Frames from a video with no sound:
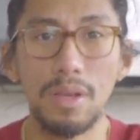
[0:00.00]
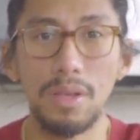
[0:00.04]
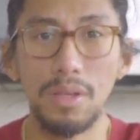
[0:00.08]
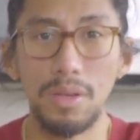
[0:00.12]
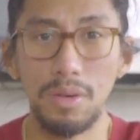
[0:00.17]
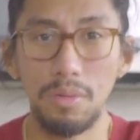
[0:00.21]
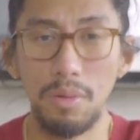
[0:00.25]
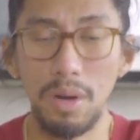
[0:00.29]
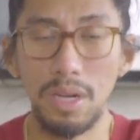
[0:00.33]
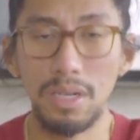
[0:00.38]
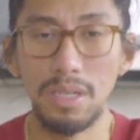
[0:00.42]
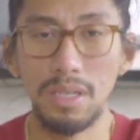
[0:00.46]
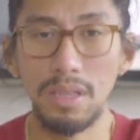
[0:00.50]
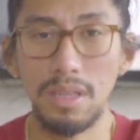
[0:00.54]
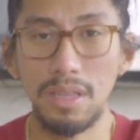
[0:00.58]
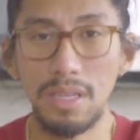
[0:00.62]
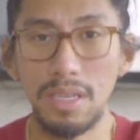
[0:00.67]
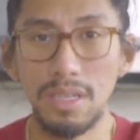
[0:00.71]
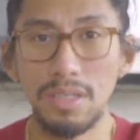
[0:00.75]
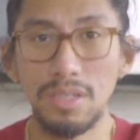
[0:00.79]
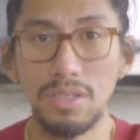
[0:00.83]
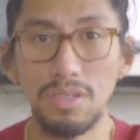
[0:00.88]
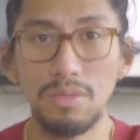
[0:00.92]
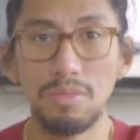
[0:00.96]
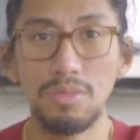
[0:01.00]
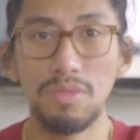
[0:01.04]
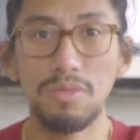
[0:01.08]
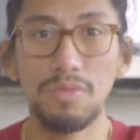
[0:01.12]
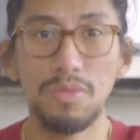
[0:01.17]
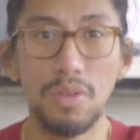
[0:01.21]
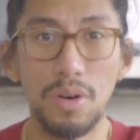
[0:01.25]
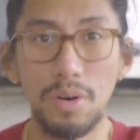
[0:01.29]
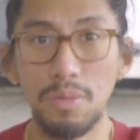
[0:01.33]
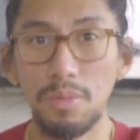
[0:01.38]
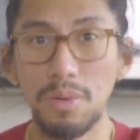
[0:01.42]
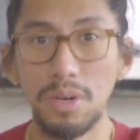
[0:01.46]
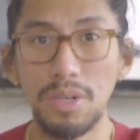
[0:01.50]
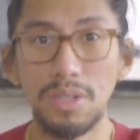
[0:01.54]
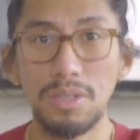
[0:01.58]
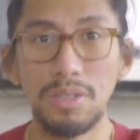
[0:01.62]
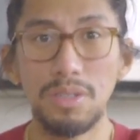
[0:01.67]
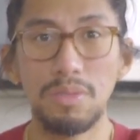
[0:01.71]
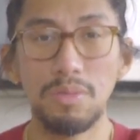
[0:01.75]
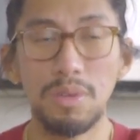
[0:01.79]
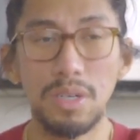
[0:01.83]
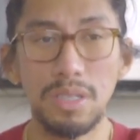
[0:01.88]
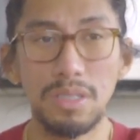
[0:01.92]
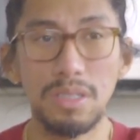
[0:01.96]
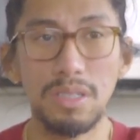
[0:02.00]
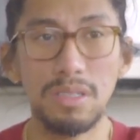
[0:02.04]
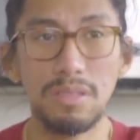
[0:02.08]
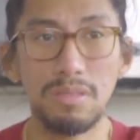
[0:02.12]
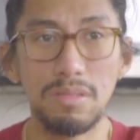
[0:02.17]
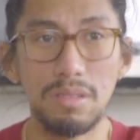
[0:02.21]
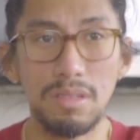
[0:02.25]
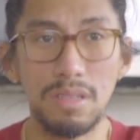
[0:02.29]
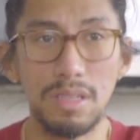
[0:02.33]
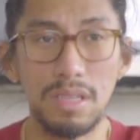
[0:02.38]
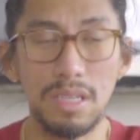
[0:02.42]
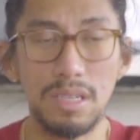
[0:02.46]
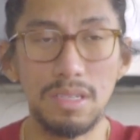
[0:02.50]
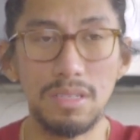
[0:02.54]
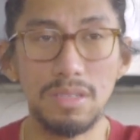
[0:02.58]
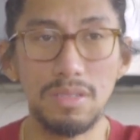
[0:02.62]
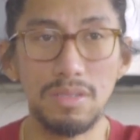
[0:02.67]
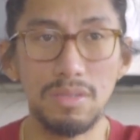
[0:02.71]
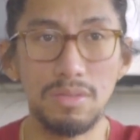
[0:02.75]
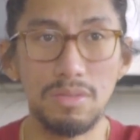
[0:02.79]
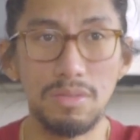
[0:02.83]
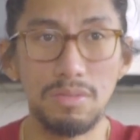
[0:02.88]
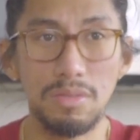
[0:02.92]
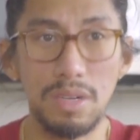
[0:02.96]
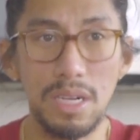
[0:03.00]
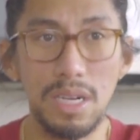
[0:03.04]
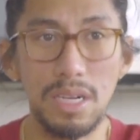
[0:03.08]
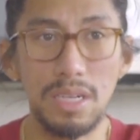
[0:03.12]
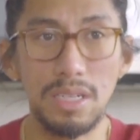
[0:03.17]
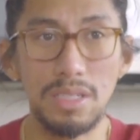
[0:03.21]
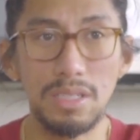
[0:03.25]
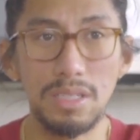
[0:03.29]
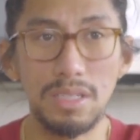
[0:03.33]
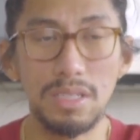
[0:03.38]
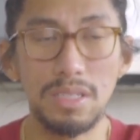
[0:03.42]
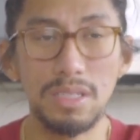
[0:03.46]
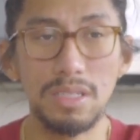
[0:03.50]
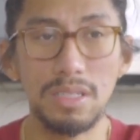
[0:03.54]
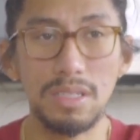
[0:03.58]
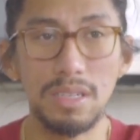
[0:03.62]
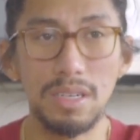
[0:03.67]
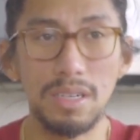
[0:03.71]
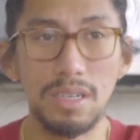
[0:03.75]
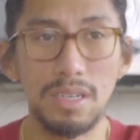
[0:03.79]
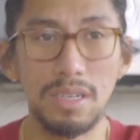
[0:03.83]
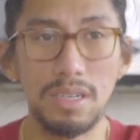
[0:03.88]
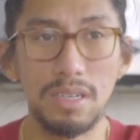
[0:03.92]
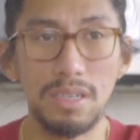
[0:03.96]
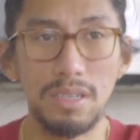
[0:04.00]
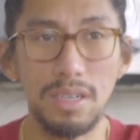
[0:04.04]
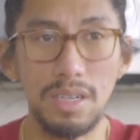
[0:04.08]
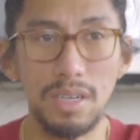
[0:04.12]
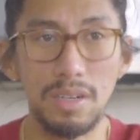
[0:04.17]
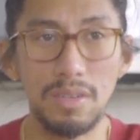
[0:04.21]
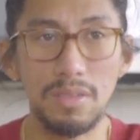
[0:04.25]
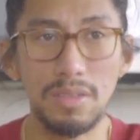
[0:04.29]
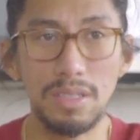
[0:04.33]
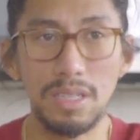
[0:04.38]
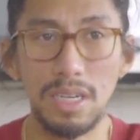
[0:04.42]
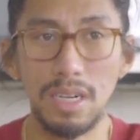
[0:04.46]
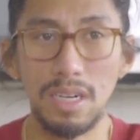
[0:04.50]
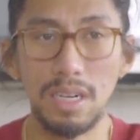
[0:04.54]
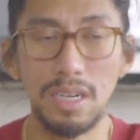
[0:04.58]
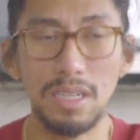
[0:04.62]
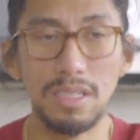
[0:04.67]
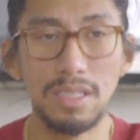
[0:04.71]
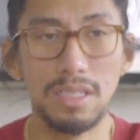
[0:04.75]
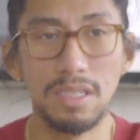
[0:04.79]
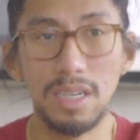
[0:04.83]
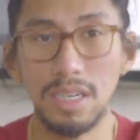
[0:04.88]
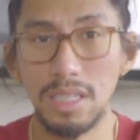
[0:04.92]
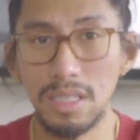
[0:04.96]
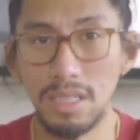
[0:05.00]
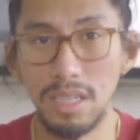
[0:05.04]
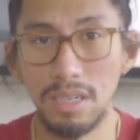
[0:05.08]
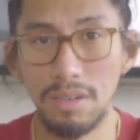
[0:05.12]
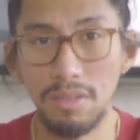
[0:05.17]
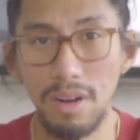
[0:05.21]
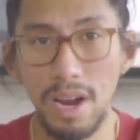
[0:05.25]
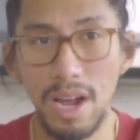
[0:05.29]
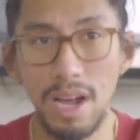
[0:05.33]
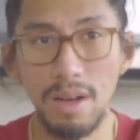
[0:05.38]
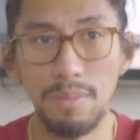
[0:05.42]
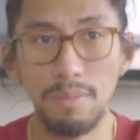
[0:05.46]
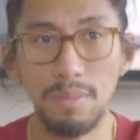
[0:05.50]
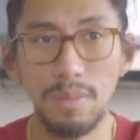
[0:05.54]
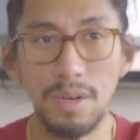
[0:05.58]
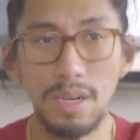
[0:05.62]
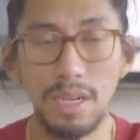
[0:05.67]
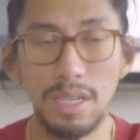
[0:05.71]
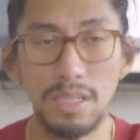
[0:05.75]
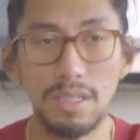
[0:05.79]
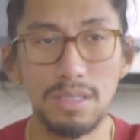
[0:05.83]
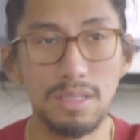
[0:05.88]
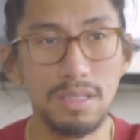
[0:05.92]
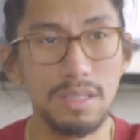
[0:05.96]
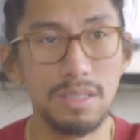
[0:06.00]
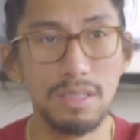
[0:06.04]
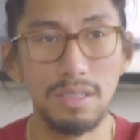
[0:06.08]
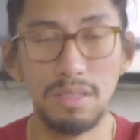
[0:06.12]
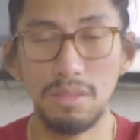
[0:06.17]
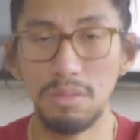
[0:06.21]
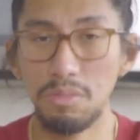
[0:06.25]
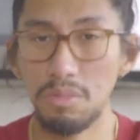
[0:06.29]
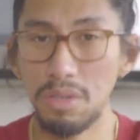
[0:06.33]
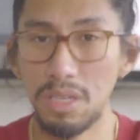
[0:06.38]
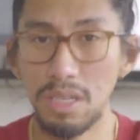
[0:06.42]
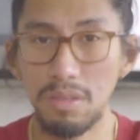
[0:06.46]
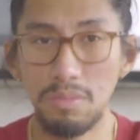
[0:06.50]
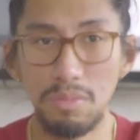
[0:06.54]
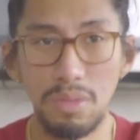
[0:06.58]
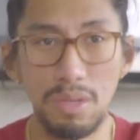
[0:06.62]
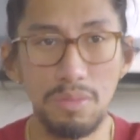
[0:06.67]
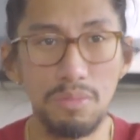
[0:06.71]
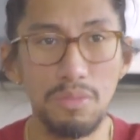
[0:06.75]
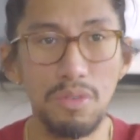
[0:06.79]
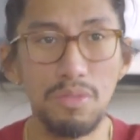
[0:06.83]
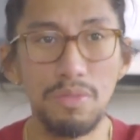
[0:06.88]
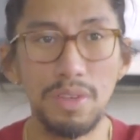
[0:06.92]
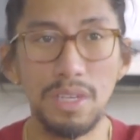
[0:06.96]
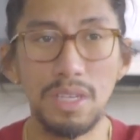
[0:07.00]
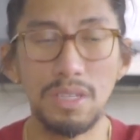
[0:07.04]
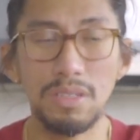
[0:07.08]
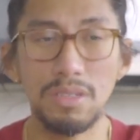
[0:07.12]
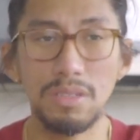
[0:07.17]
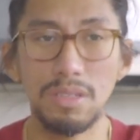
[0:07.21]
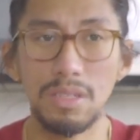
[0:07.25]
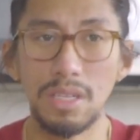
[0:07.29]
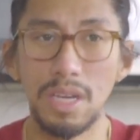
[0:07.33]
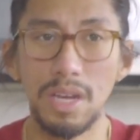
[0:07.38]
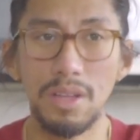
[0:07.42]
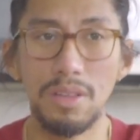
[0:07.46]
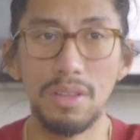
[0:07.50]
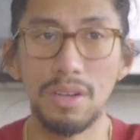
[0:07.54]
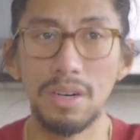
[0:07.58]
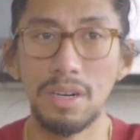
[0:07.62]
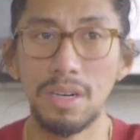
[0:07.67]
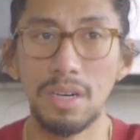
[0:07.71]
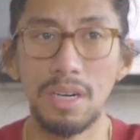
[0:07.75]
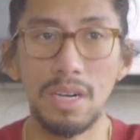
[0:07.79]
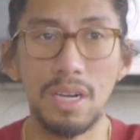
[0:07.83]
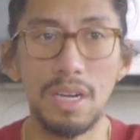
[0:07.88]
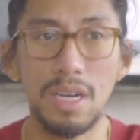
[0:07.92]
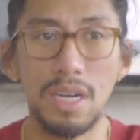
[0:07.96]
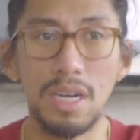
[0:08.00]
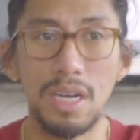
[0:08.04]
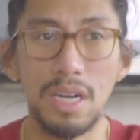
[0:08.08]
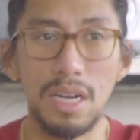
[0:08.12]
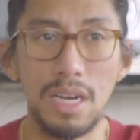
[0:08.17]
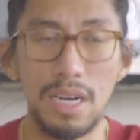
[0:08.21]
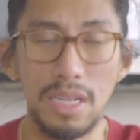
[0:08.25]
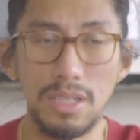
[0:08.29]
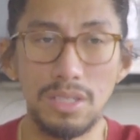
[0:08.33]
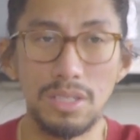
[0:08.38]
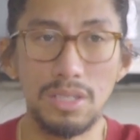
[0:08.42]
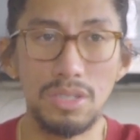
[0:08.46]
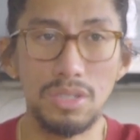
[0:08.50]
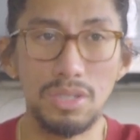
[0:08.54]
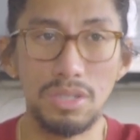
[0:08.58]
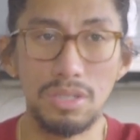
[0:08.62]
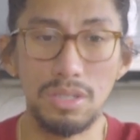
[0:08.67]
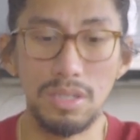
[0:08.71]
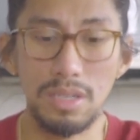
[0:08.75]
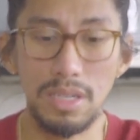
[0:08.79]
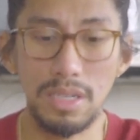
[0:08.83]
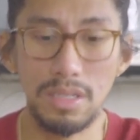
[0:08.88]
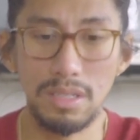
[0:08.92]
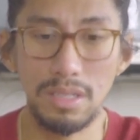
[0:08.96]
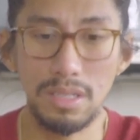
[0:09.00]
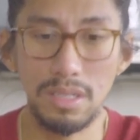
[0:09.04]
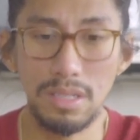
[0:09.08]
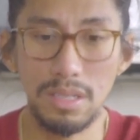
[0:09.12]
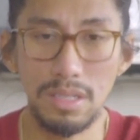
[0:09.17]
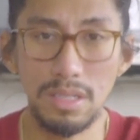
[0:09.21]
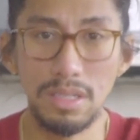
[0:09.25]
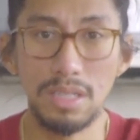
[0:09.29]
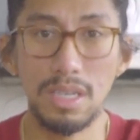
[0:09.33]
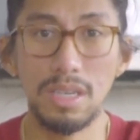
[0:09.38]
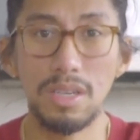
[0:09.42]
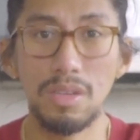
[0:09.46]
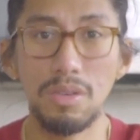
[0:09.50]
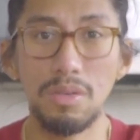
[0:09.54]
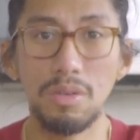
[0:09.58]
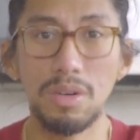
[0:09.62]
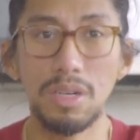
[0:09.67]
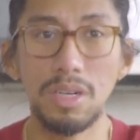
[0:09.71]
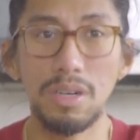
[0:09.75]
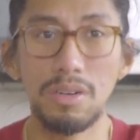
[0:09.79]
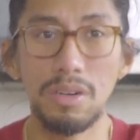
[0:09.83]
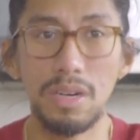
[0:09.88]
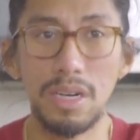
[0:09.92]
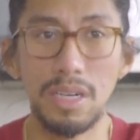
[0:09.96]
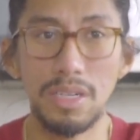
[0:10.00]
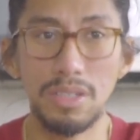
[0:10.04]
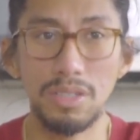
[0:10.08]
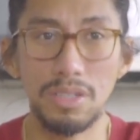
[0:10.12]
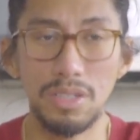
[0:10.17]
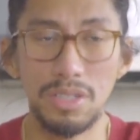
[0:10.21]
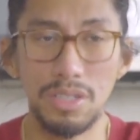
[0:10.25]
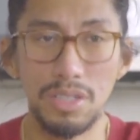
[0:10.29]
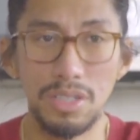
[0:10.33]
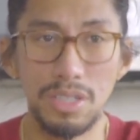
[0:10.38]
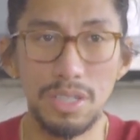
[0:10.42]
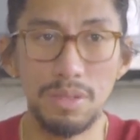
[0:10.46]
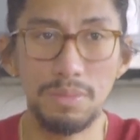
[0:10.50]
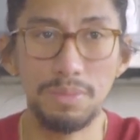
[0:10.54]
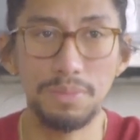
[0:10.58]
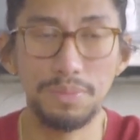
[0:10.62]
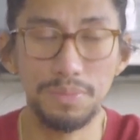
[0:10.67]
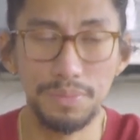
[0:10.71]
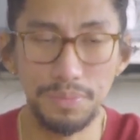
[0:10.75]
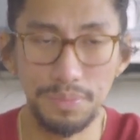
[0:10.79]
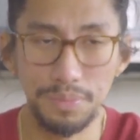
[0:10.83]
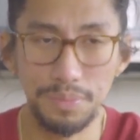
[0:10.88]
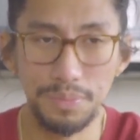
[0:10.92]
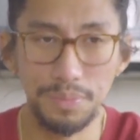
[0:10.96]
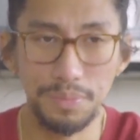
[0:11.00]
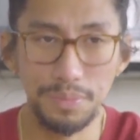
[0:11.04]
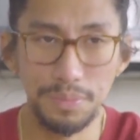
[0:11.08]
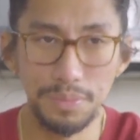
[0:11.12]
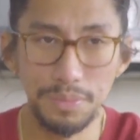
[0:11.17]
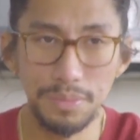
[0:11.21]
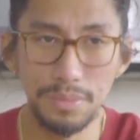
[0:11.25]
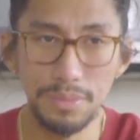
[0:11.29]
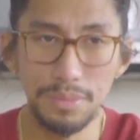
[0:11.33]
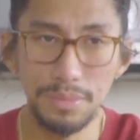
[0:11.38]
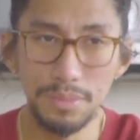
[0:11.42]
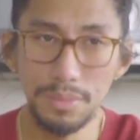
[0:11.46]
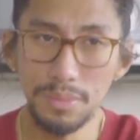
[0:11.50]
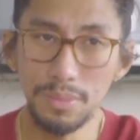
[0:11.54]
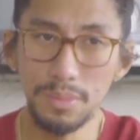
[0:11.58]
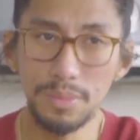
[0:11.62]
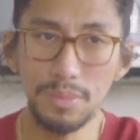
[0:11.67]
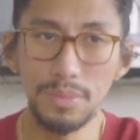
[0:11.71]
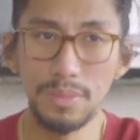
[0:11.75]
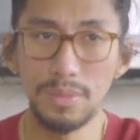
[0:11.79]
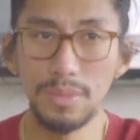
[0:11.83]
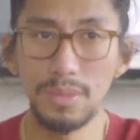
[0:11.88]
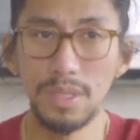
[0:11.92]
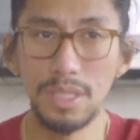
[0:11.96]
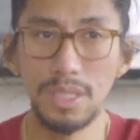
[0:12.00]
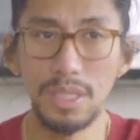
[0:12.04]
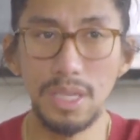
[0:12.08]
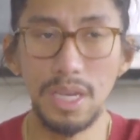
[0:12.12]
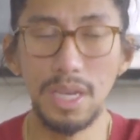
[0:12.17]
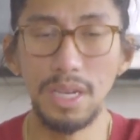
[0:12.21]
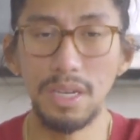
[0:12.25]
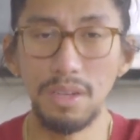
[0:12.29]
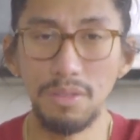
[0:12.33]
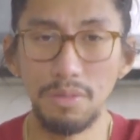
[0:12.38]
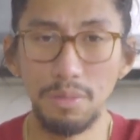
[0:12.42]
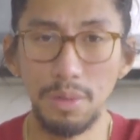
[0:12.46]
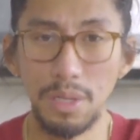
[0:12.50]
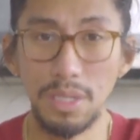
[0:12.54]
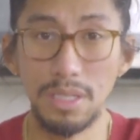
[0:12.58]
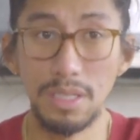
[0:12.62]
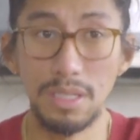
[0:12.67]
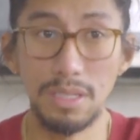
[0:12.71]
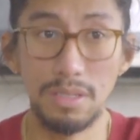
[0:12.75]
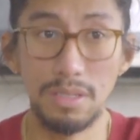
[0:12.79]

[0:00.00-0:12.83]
You wanted things to move forward. You wanted things to really just, it's like, let's cut the crap. We can be moving in together. Let's secure the relationship. Because the 8 of Wands